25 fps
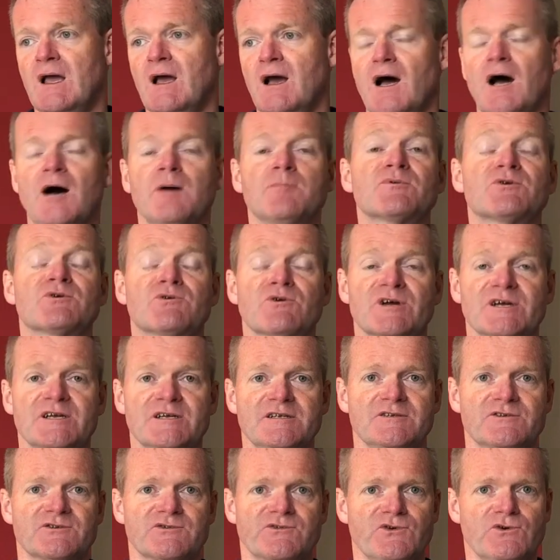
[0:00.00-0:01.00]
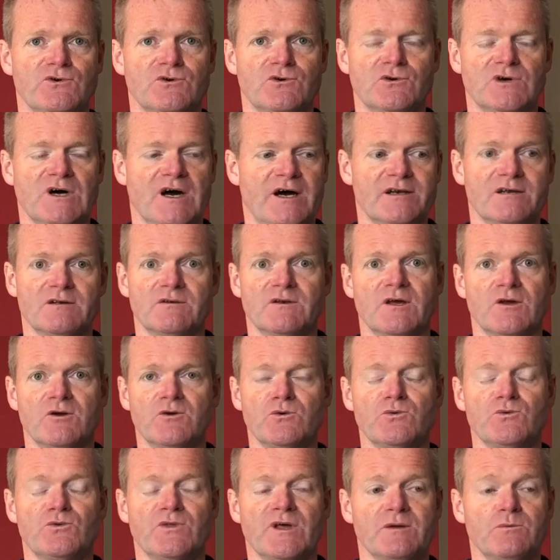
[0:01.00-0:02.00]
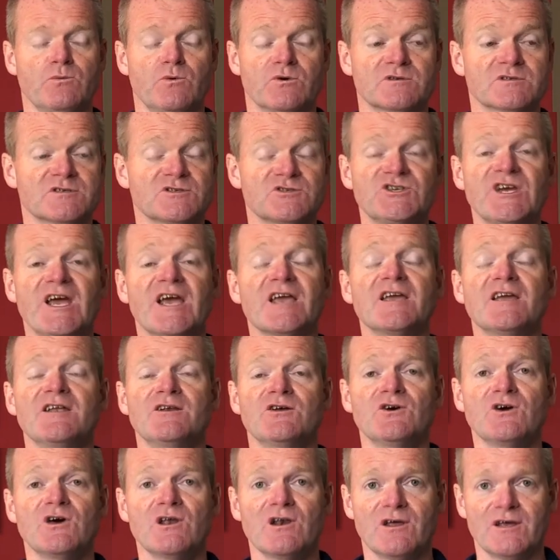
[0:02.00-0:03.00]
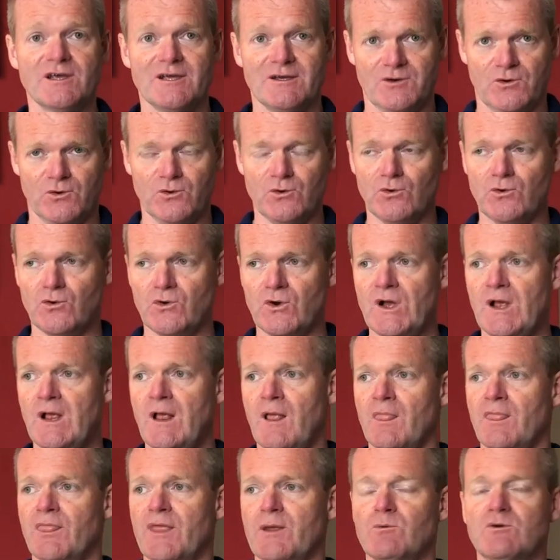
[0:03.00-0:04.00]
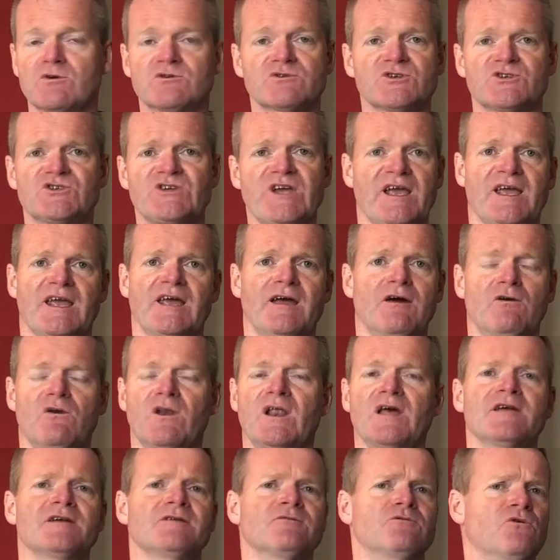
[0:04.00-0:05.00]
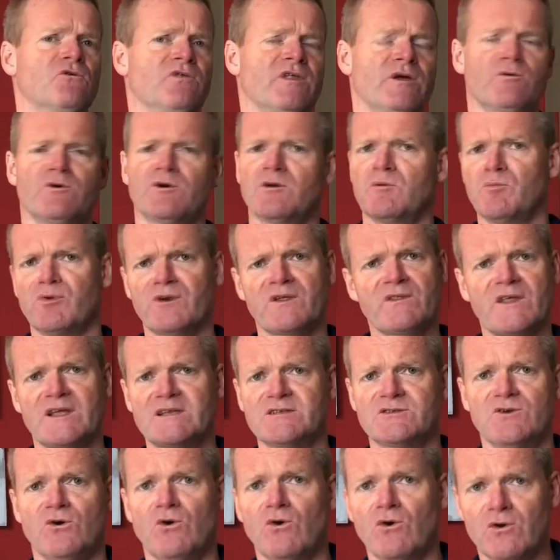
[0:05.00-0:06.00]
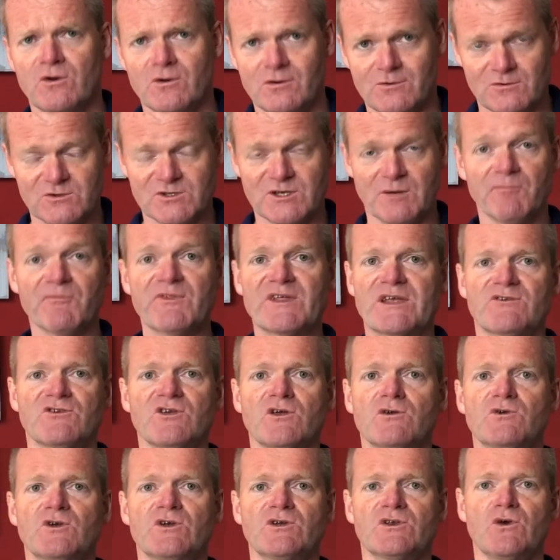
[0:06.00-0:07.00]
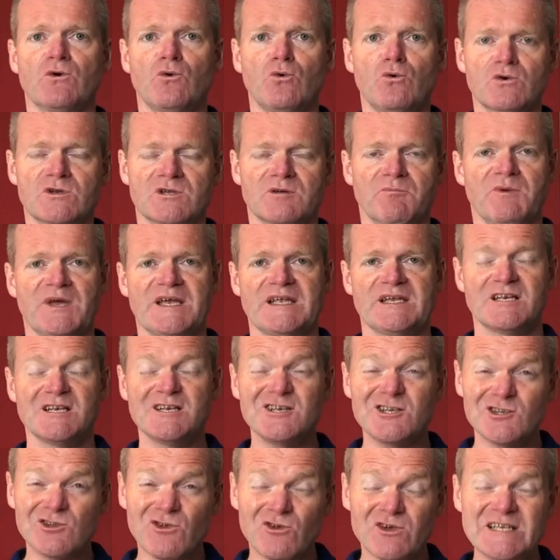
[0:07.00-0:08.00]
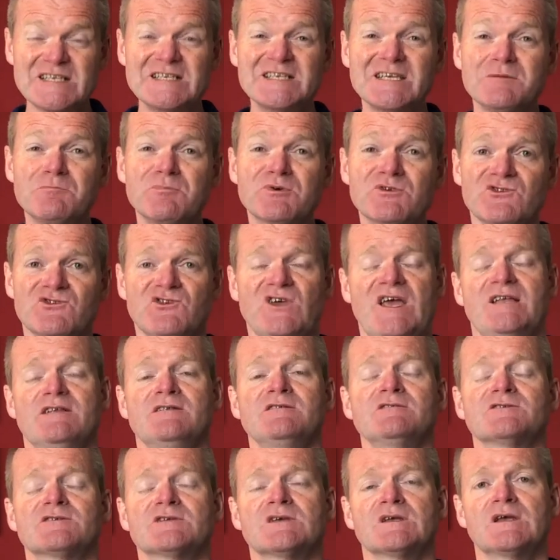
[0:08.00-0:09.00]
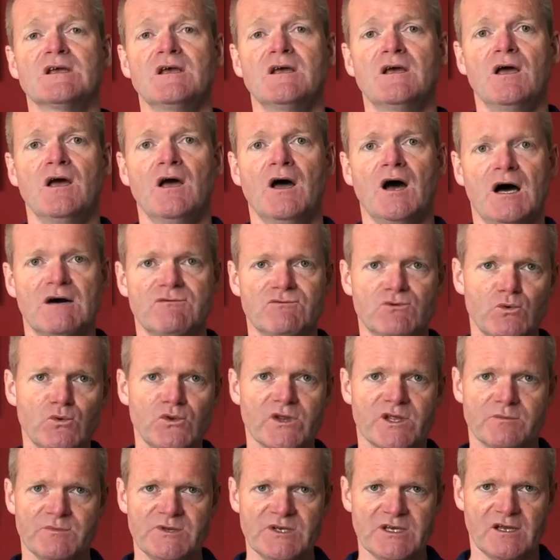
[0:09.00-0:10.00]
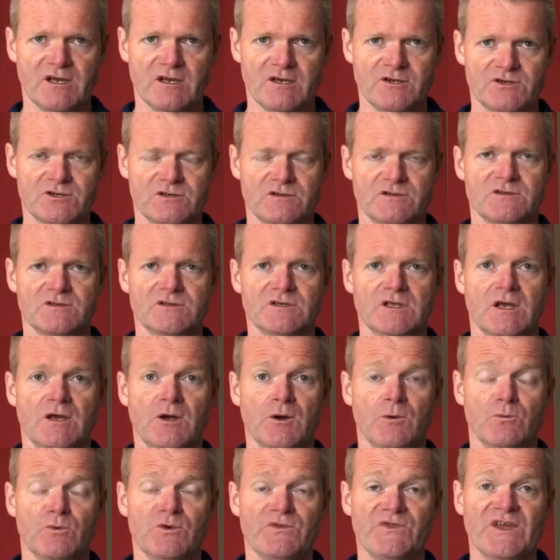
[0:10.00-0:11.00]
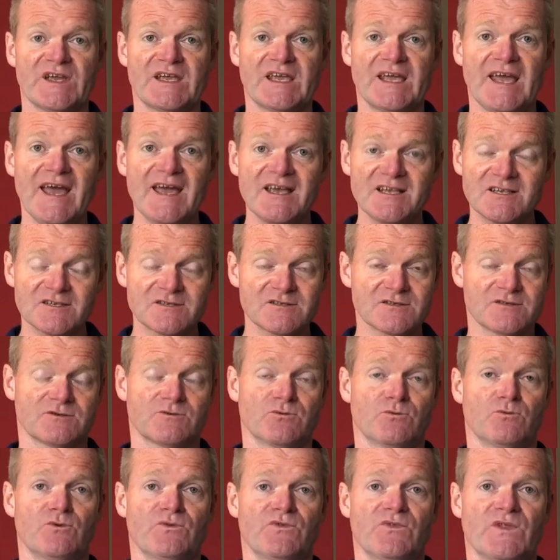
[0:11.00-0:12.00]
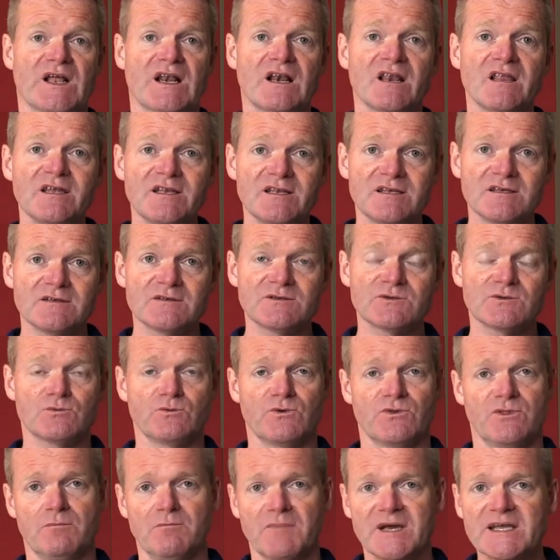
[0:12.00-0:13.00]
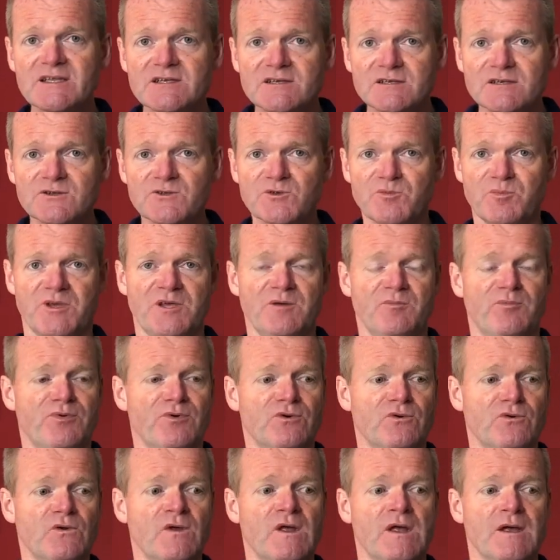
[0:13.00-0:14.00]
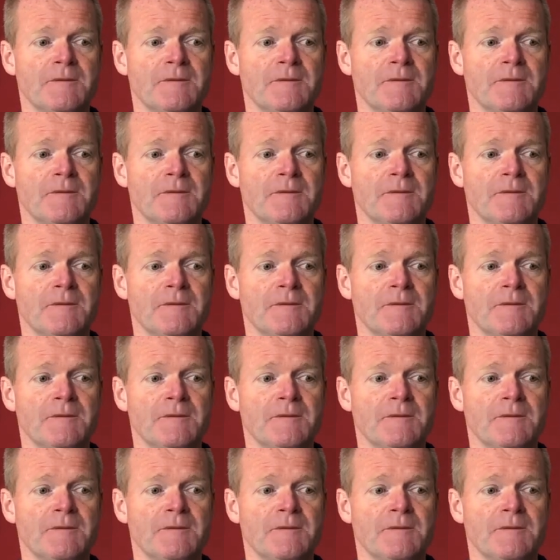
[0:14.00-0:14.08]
upgrades for, I don't know, they want to check in early, or they want to check out late, or they want to bring their dog or something. So you can automate 90% of all the communications with your guests, with the cleaners, with the maintenance people,